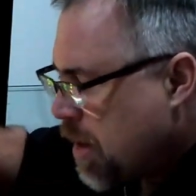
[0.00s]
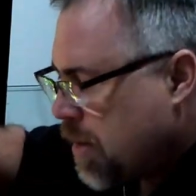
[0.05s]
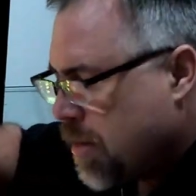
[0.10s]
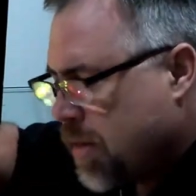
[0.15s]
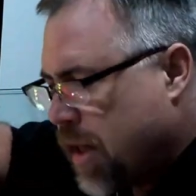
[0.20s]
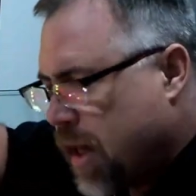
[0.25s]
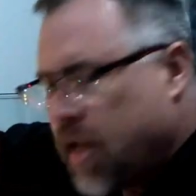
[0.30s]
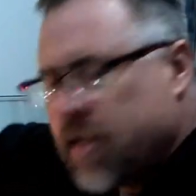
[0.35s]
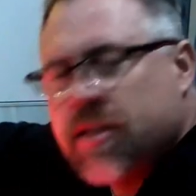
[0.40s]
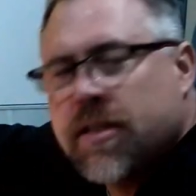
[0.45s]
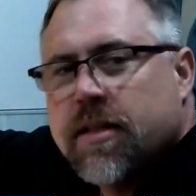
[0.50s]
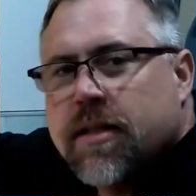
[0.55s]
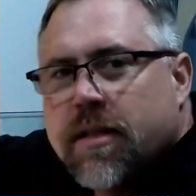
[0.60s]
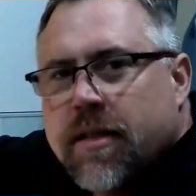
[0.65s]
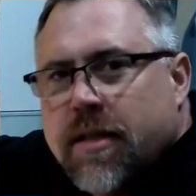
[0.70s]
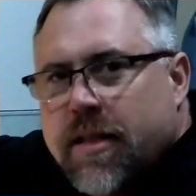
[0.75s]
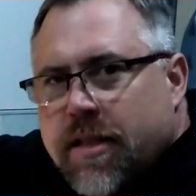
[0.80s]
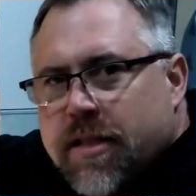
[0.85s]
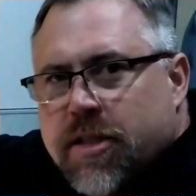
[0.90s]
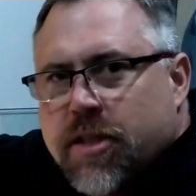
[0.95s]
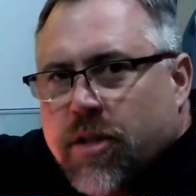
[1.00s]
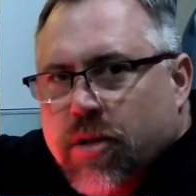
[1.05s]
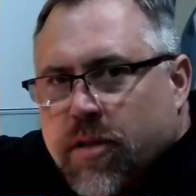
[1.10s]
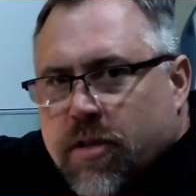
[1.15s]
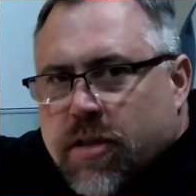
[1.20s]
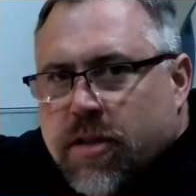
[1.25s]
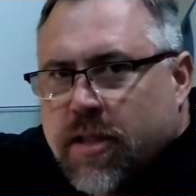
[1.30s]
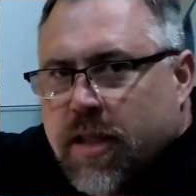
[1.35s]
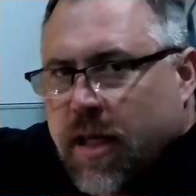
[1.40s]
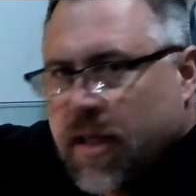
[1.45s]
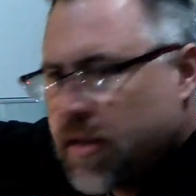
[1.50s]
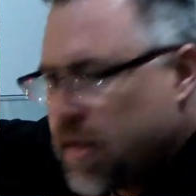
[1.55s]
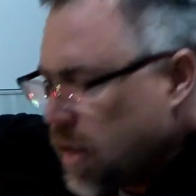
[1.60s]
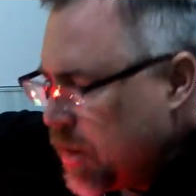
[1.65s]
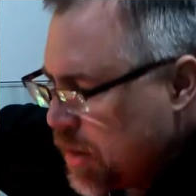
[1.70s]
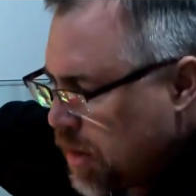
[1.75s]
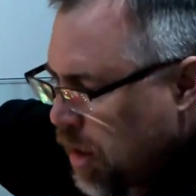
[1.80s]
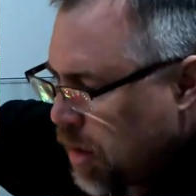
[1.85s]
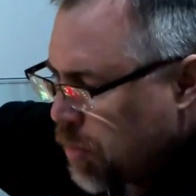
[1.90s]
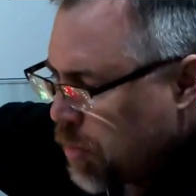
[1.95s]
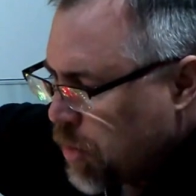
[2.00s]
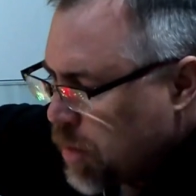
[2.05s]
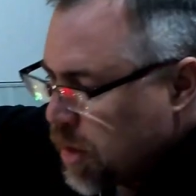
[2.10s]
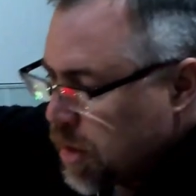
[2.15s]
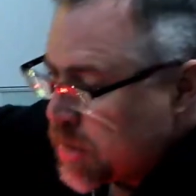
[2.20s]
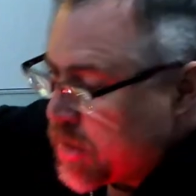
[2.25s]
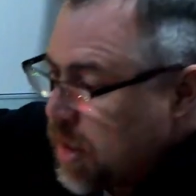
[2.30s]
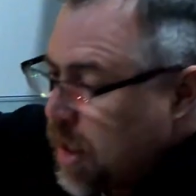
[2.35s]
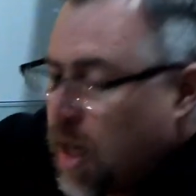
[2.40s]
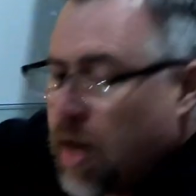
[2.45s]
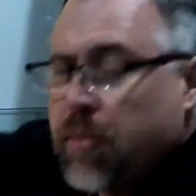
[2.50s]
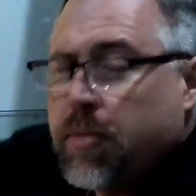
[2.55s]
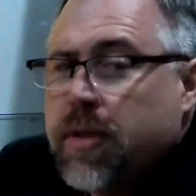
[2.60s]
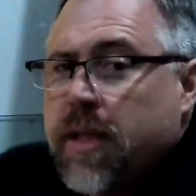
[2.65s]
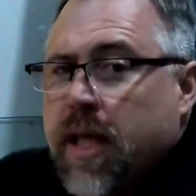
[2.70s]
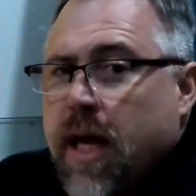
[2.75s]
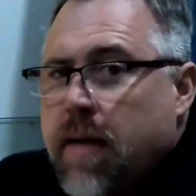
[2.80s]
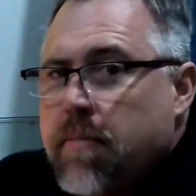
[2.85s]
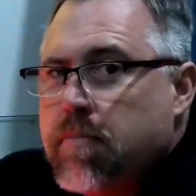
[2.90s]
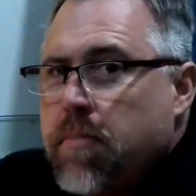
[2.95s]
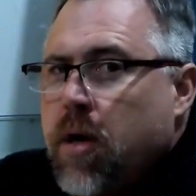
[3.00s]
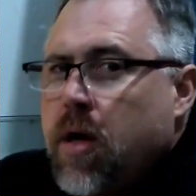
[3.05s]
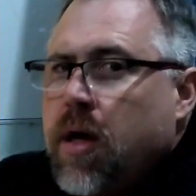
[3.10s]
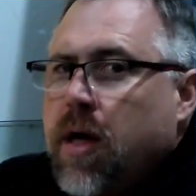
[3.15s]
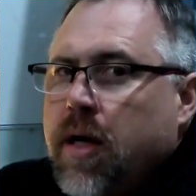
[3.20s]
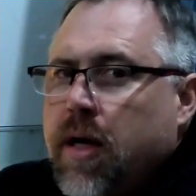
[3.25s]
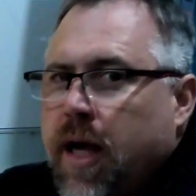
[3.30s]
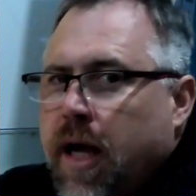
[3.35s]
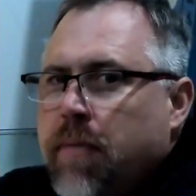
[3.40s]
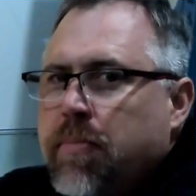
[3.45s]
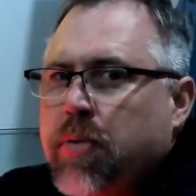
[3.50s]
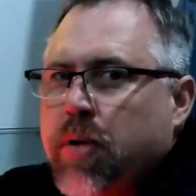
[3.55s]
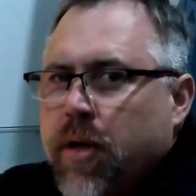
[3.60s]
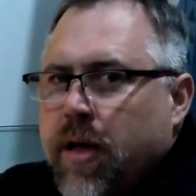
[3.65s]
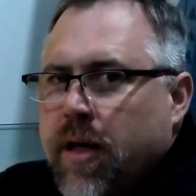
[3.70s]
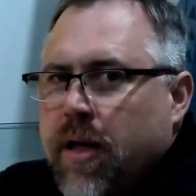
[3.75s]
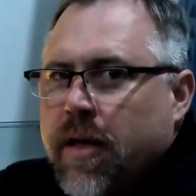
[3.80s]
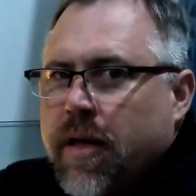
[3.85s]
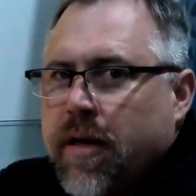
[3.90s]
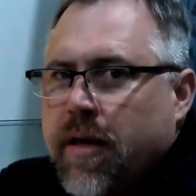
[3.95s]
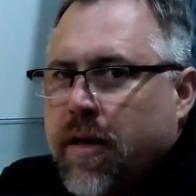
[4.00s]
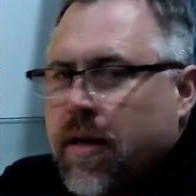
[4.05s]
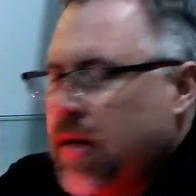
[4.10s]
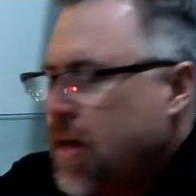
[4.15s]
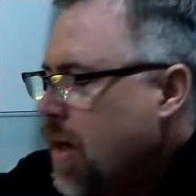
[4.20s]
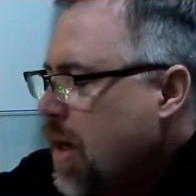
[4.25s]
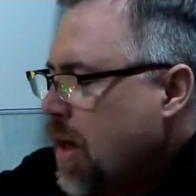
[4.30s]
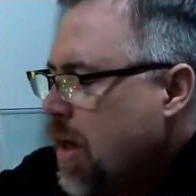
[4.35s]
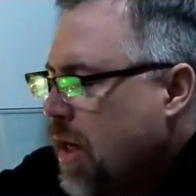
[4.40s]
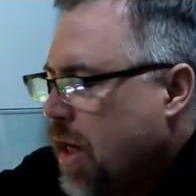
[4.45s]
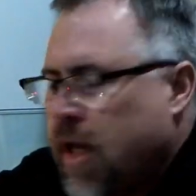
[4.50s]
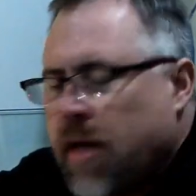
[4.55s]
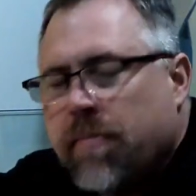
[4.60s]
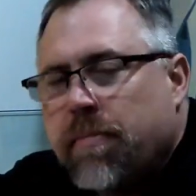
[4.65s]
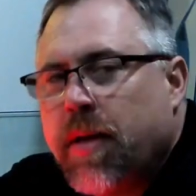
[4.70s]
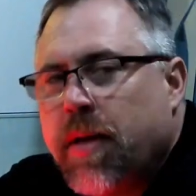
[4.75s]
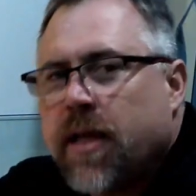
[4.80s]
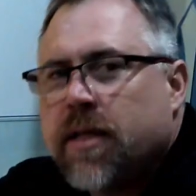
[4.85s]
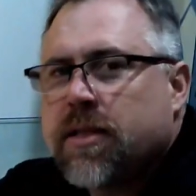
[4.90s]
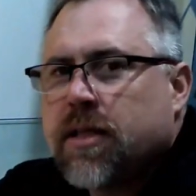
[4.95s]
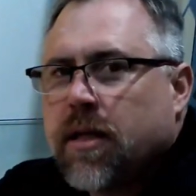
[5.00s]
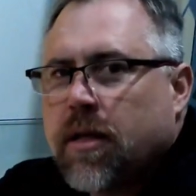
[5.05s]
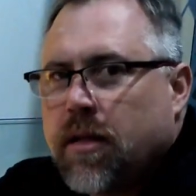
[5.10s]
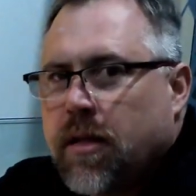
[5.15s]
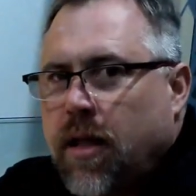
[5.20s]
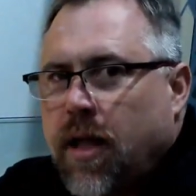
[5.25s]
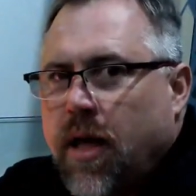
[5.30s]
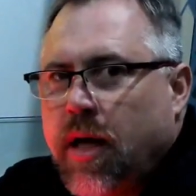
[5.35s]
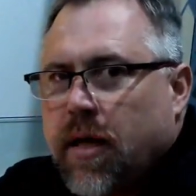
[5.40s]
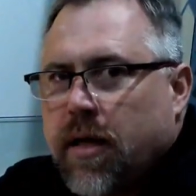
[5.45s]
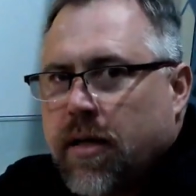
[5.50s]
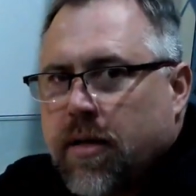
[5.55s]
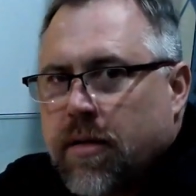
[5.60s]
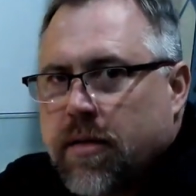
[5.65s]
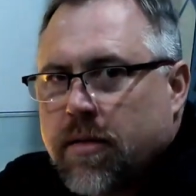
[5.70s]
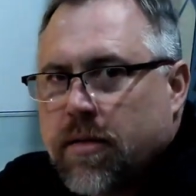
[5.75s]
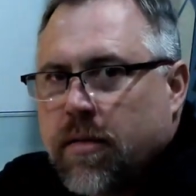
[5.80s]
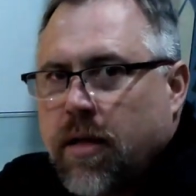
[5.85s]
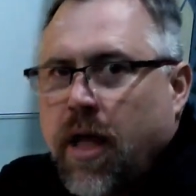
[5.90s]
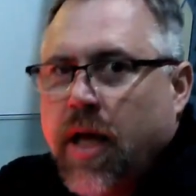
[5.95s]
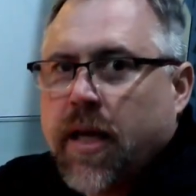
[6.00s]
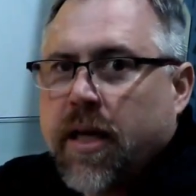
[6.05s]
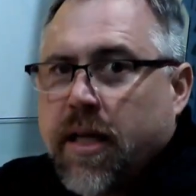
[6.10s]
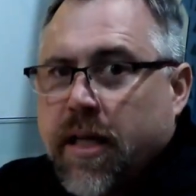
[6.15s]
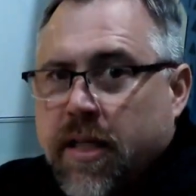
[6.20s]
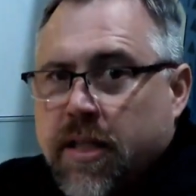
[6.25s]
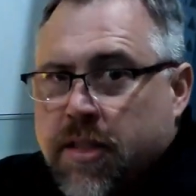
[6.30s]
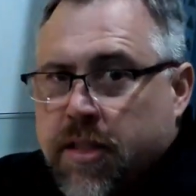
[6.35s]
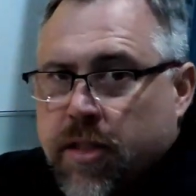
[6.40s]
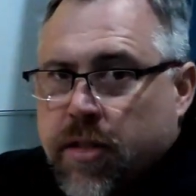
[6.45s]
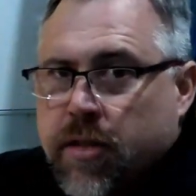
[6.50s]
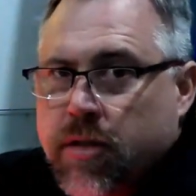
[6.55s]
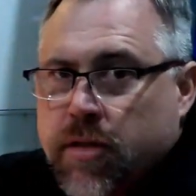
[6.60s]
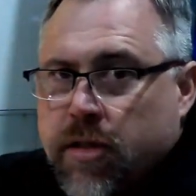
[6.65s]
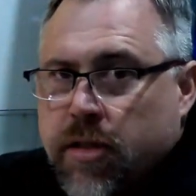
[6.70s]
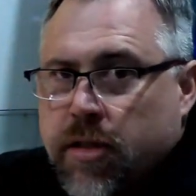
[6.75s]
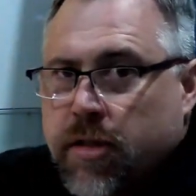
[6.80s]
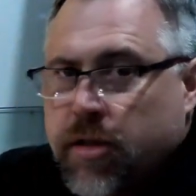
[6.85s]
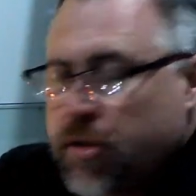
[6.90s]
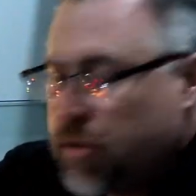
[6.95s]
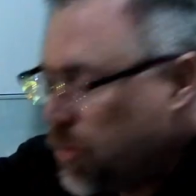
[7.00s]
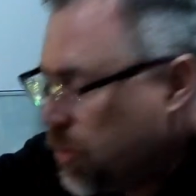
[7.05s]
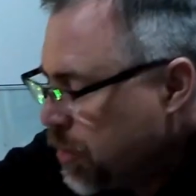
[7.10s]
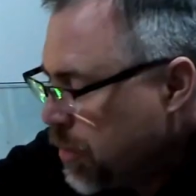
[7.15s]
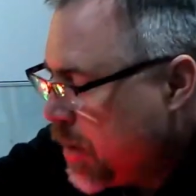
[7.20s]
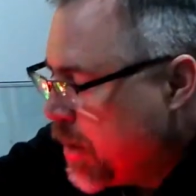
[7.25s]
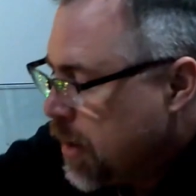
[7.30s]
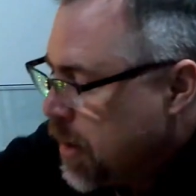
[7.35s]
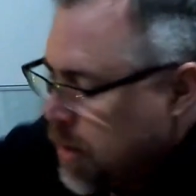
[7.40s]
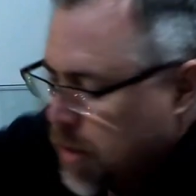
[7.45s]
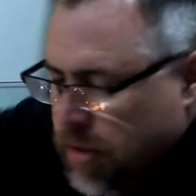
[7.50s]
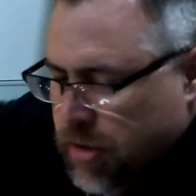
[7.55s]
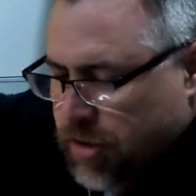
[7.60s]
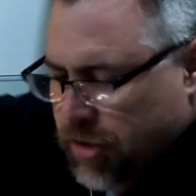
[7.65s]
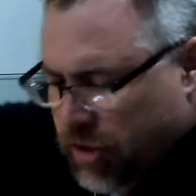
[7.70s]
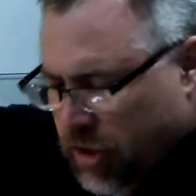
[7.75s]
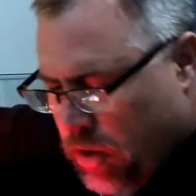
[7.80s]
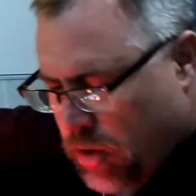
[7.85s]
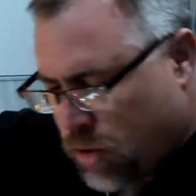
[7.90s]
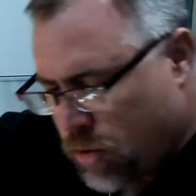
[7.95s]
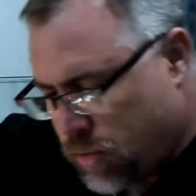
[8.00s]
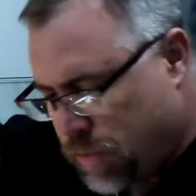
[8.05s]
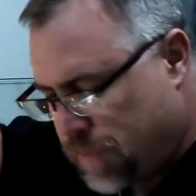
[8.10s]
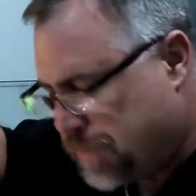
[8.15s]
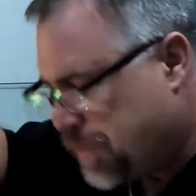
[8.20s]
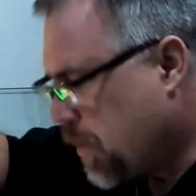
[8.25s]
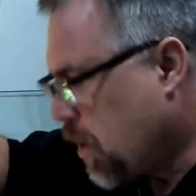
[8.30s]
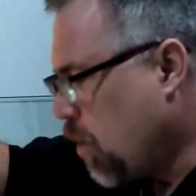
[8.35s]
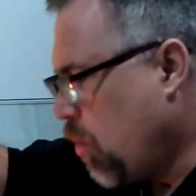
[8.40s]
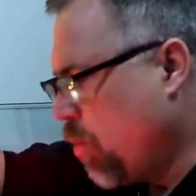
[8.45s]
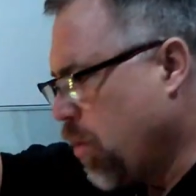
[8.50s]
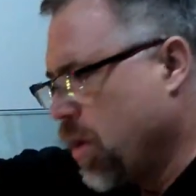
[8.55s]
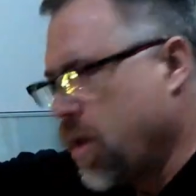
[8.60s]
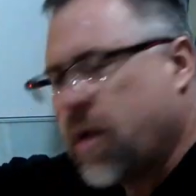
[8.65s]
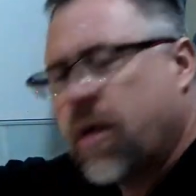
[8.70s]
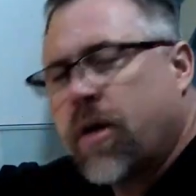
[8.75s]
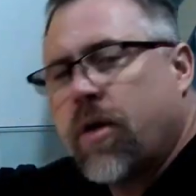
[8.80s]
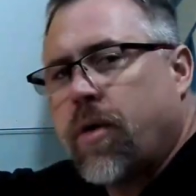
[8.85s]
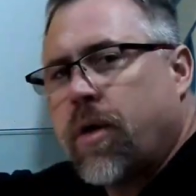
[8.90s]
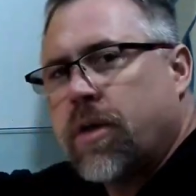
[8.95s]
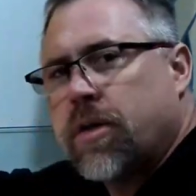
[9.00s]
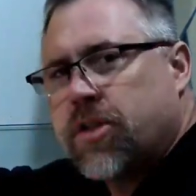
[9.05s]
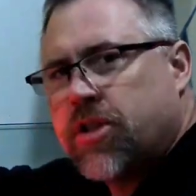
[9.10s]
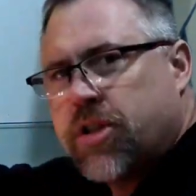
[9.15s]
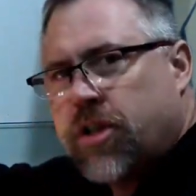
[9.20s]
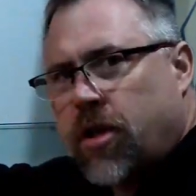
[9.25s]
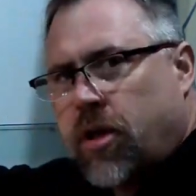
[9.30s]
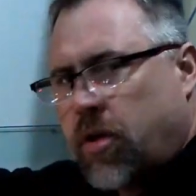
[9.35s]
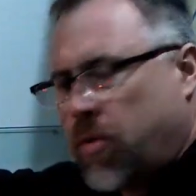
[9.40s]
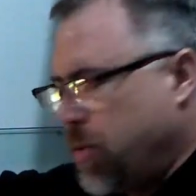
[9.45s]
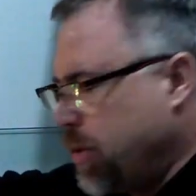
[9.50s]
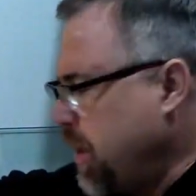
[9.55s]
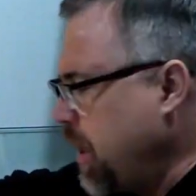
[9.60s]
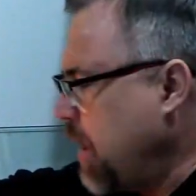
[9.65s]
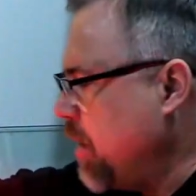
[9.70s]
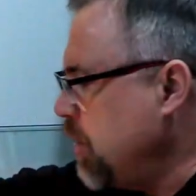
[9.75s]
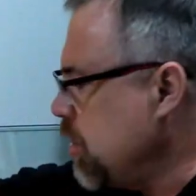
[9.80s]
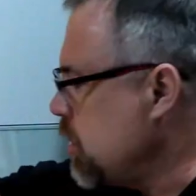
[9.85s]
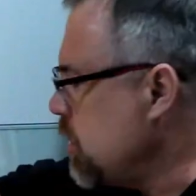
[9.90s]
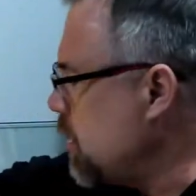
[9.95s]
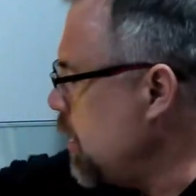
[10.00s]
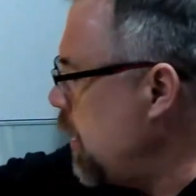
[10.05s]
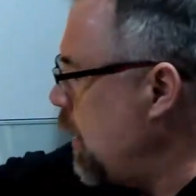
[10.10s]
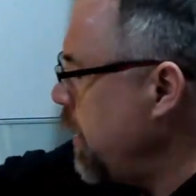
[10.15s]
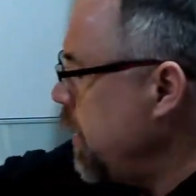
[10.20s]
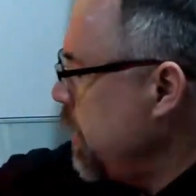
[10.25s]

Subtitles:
that's easier said than done with this. Now, with that mod I put in here, it makes it a lot easier to do. So we're going to go ahead and show you what that looks like.